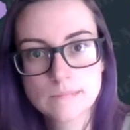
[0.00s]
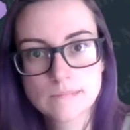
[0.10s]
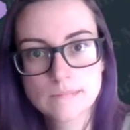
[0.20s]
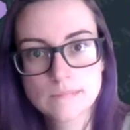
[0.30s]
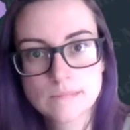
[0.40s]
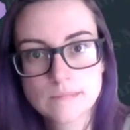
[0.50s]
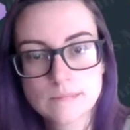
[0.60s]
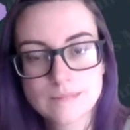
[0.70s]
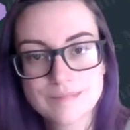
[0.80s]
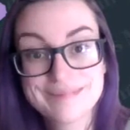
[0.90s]

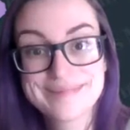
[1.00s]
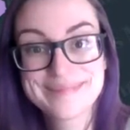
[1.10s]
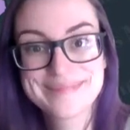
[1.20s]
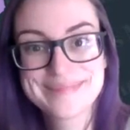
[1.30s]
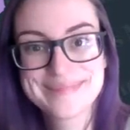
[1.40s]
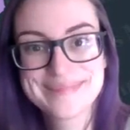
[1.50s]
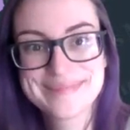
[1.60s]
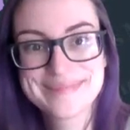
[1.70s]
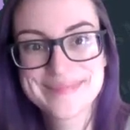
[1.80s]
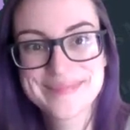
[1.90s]

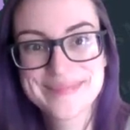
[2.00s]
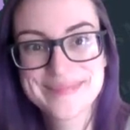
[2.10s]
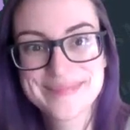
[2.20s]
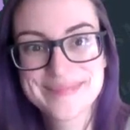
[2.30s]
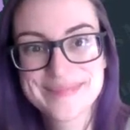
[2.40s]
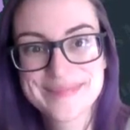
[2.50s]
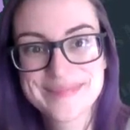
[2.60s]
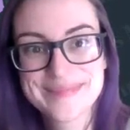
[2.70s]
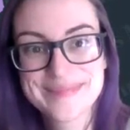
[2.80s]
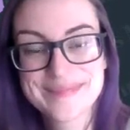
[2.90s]

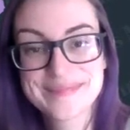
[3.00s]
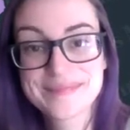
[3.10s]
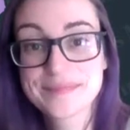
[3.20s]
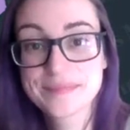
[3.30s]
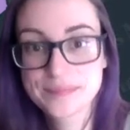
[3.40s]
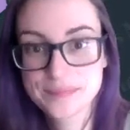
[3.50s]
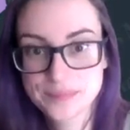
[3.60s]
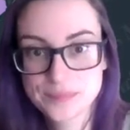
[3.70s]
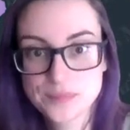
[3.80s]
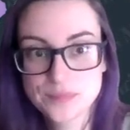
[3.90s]

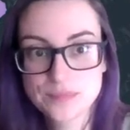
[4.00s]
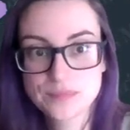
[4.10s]
[no speech]